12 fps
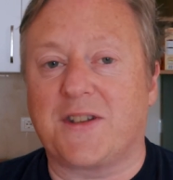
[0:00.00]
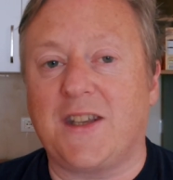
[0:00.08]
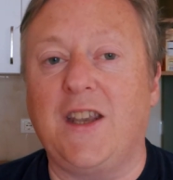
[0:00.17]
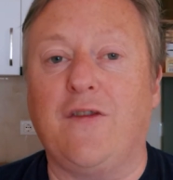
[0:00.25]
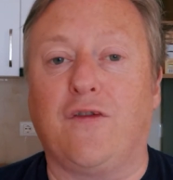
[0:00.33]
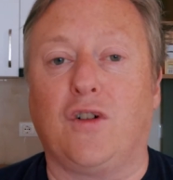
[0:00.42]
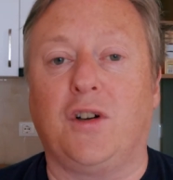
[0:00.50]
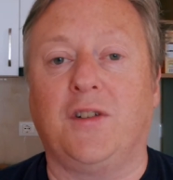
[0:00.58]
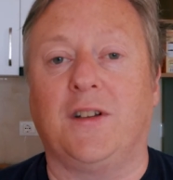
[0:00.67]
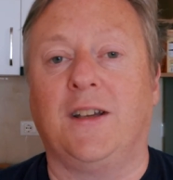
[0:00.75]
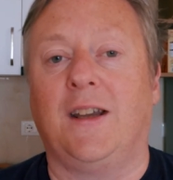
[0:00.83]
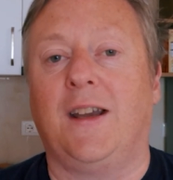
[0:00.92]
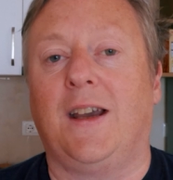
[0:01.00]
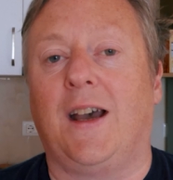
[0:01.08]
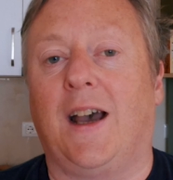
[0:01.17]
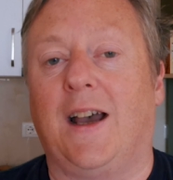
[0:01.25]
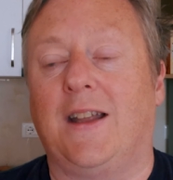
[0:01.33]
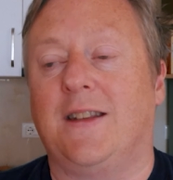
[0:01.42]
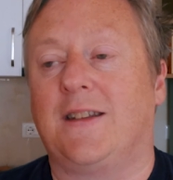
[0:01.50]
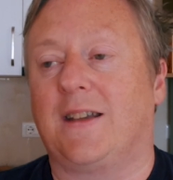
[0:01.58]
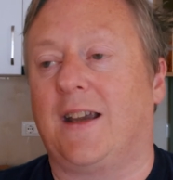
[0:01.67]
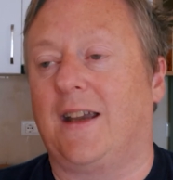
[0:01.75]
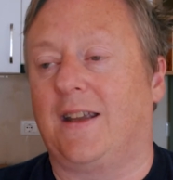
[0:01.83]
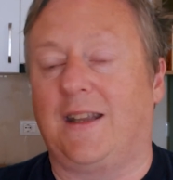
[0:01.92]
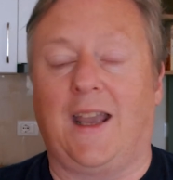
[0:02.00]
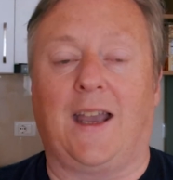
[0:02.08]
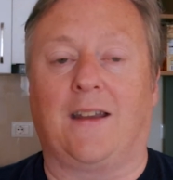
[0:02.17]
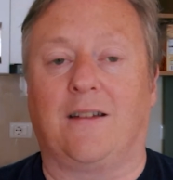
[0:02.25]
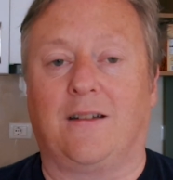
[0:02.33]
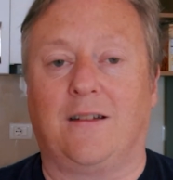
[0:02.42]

seafront, and yeah,